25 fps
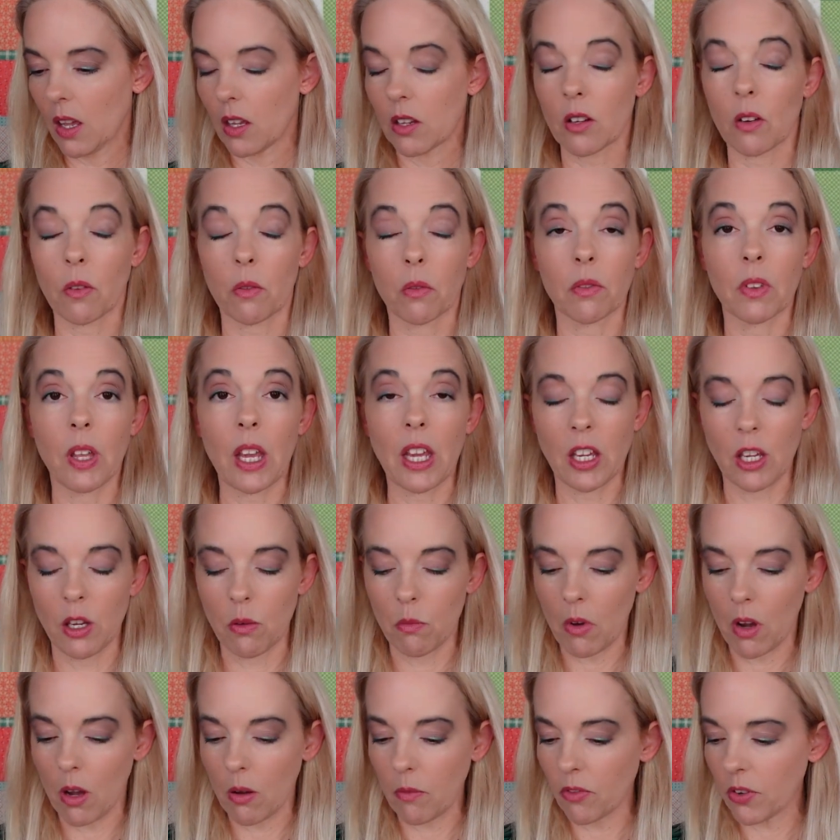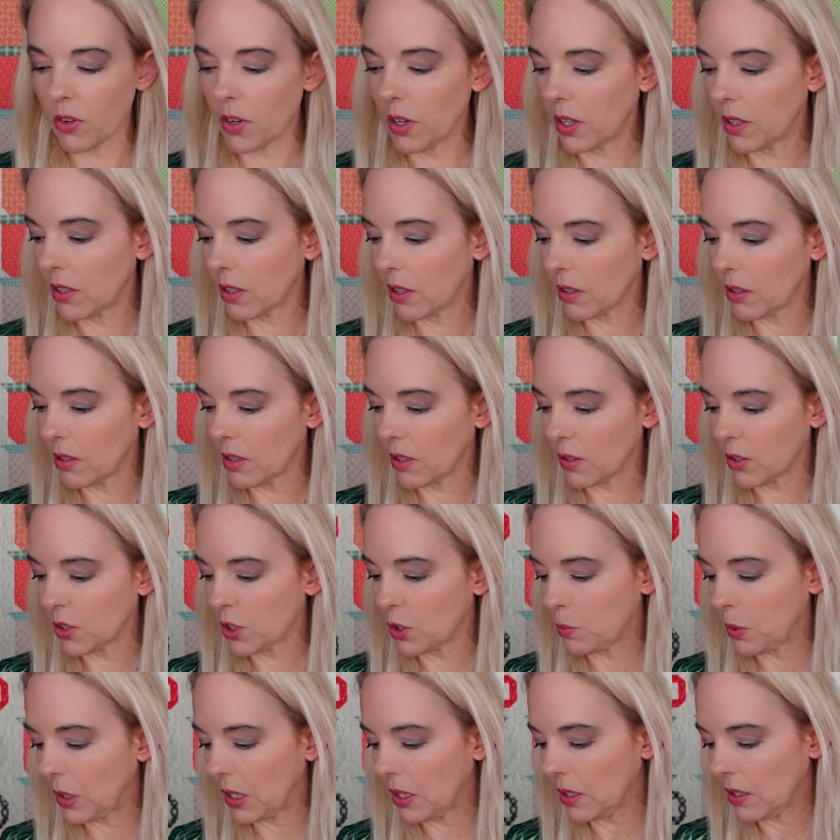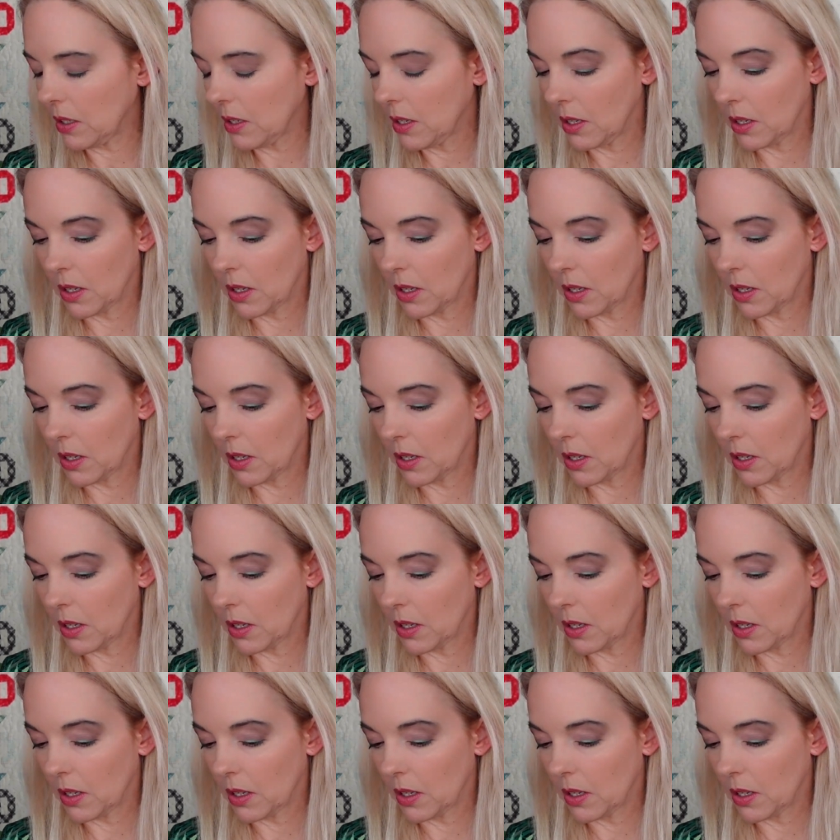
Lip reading: So thank you, Mom, for hitting the clearance bin.